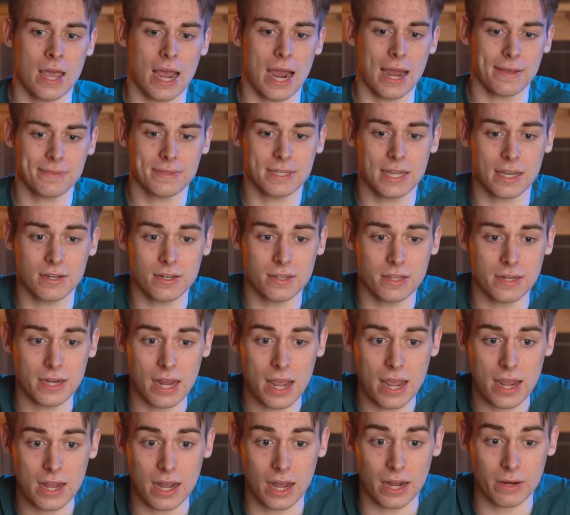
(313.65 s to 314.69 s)
at the end of the
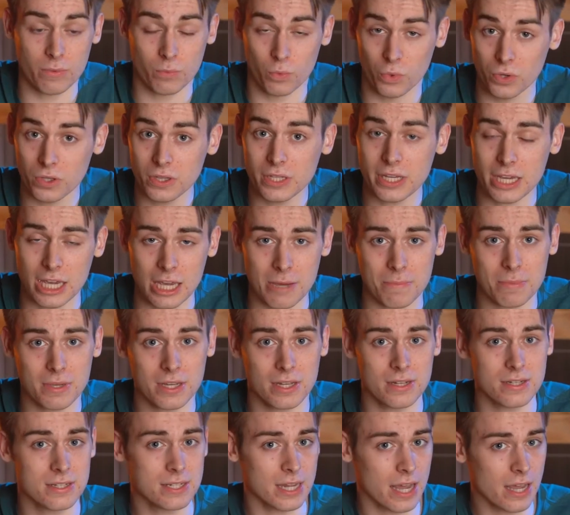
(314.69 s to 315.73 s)
day, I really am
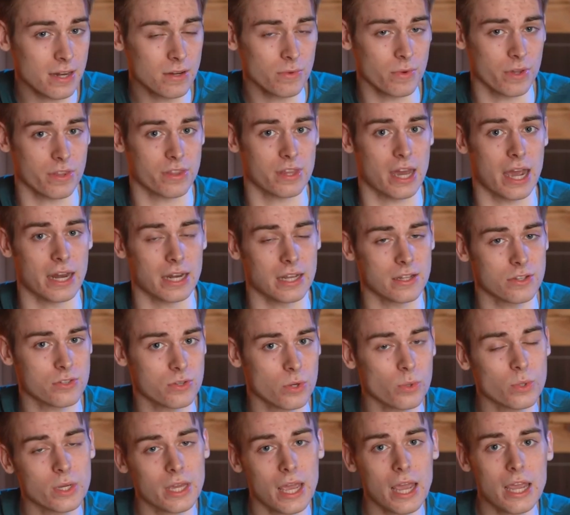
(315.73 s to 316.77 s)
content with that.
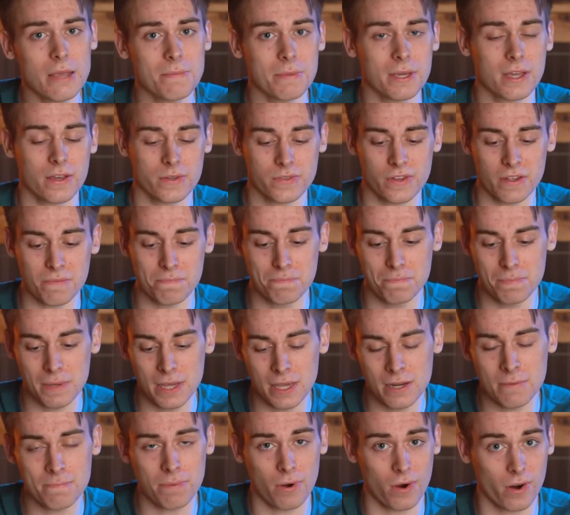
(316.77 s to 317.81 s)
It's okay, because I've
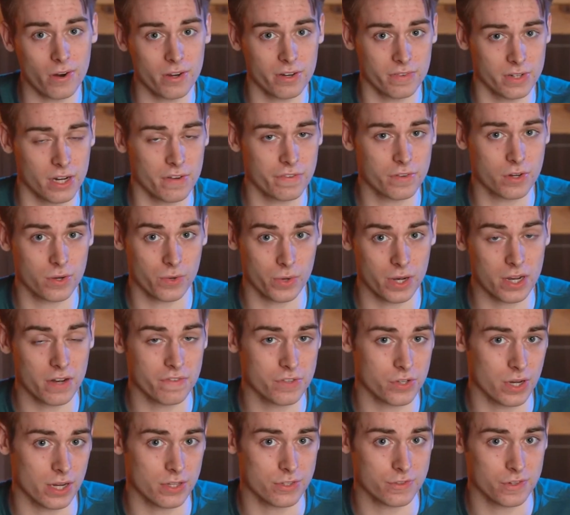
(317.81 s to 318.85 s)
been part of enough
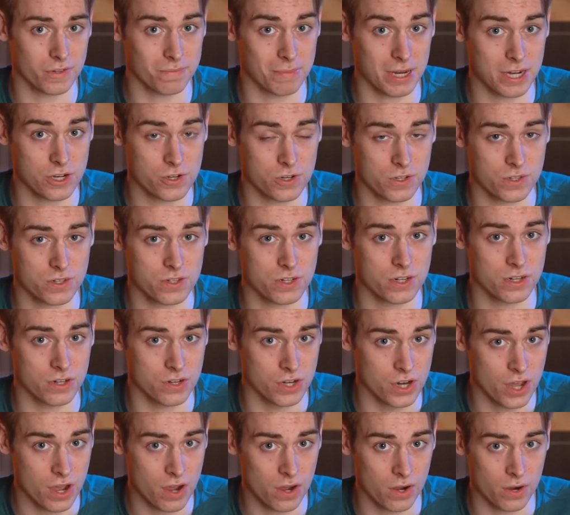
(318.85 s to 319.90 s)
creative transformations to
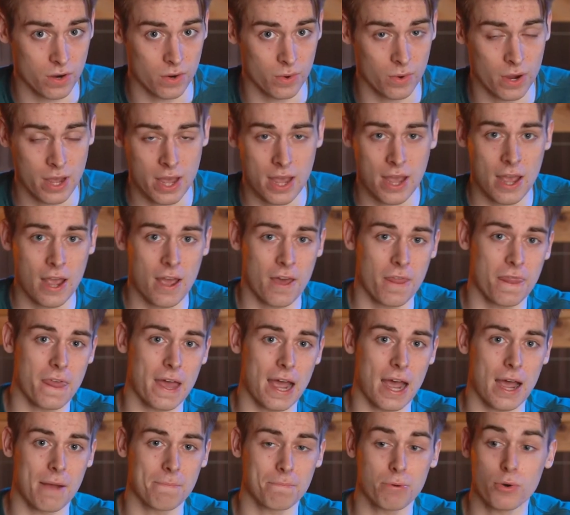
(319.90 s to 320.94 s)
know
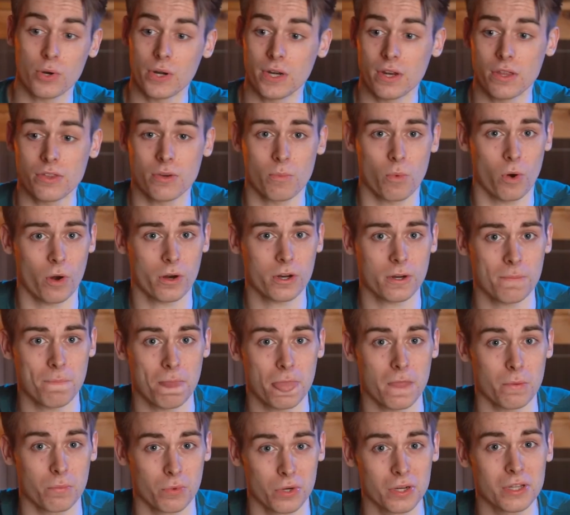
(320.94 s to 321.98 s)
that putting in the work
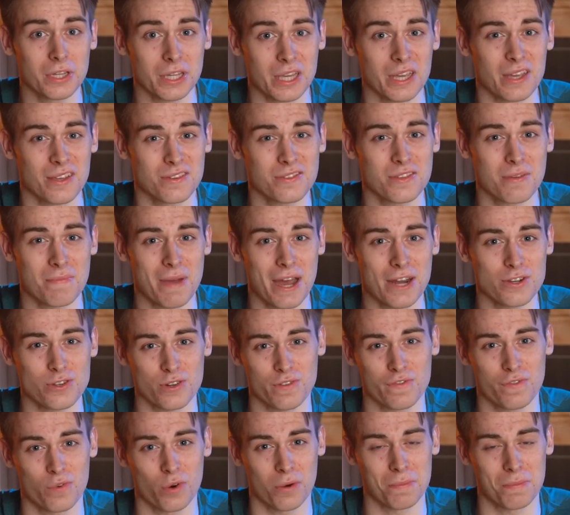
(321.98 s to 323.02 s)
really is the
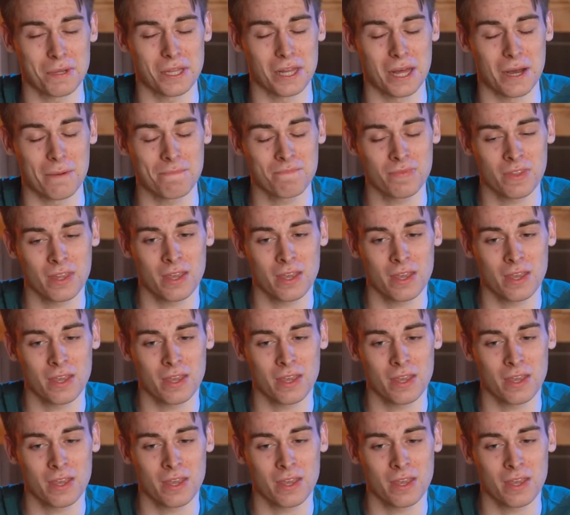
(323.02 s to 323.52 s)
magic formula.